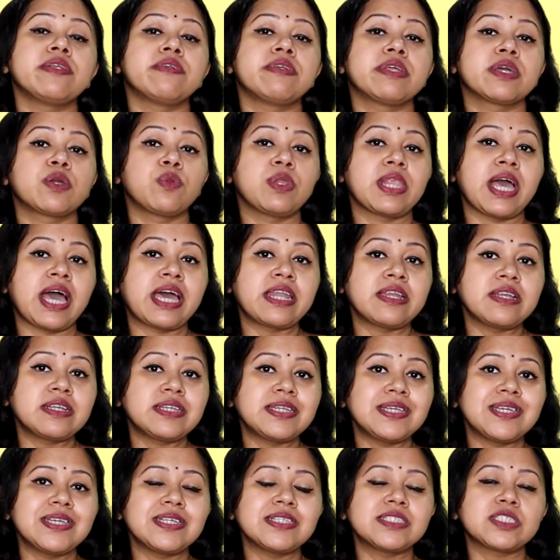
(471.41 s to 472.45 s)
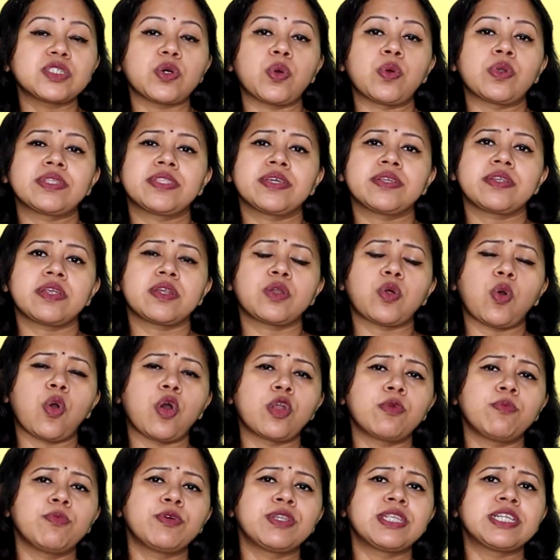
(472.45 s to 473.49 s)
irregularities or there are
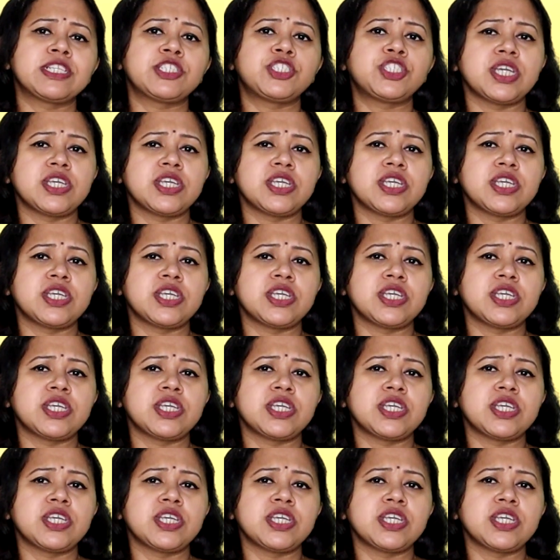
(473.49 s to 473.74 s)
hormonal